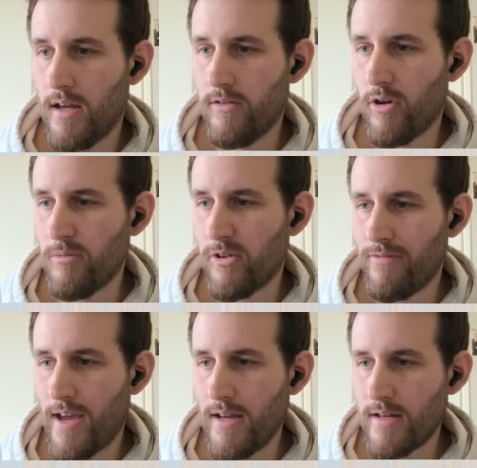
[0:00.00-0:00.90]
In terms
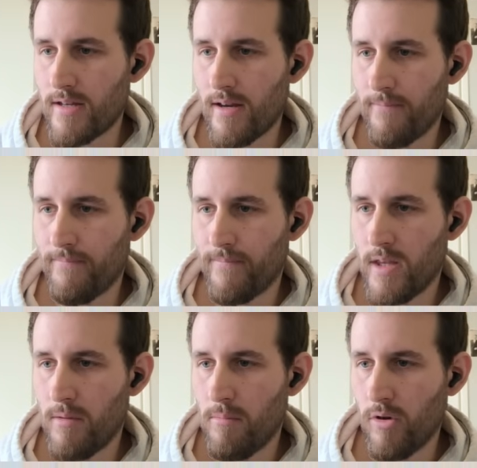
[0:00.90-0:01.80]
of age,
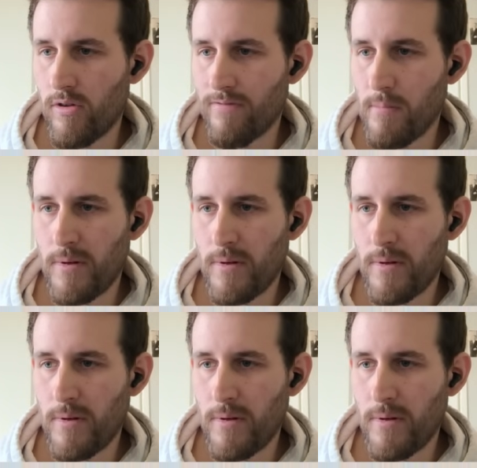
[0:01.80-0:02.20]
most of you